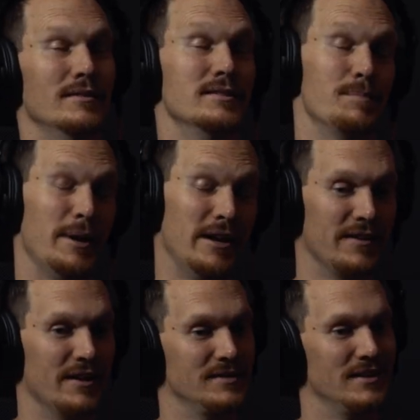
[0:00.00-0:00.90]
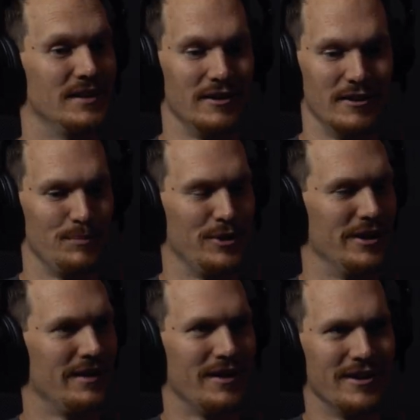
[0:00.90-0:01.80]
a pain in the ass to get, but I
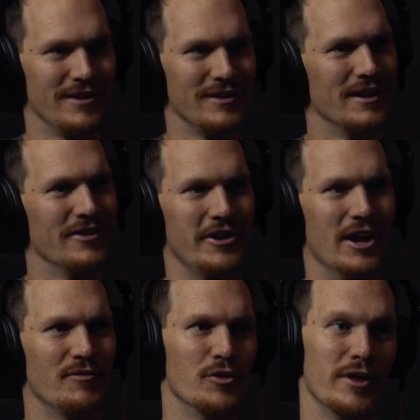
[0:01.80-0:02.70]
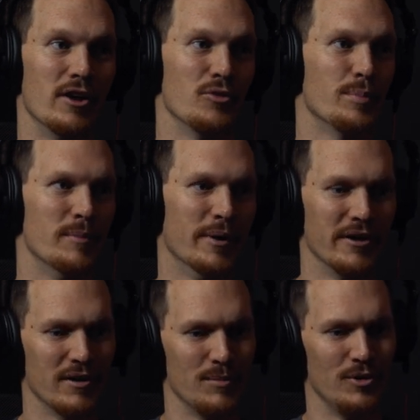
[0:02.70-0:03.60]
got it. And then after that, I was pretty
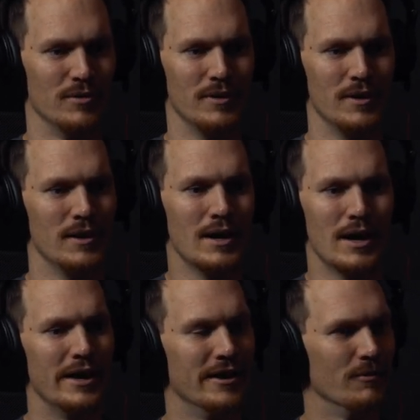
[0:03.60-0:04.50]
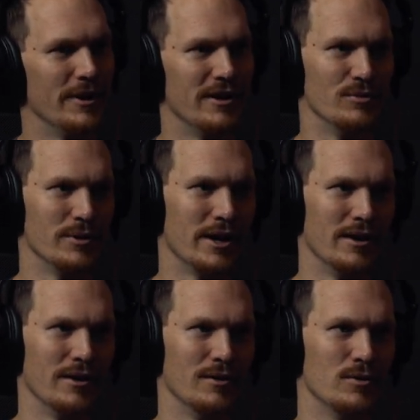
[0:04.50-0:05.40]
marketable. And I ran into a
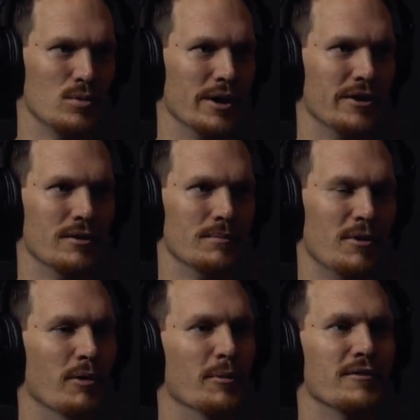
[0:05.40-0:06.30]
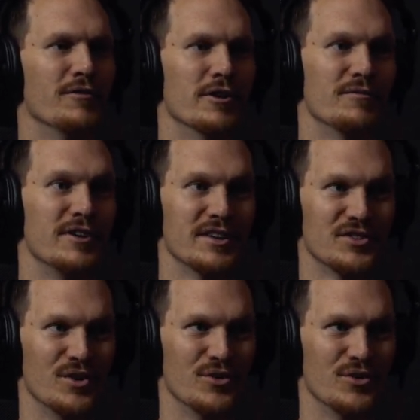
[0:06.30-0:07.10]
guy who had a hard money fund in Phoenix,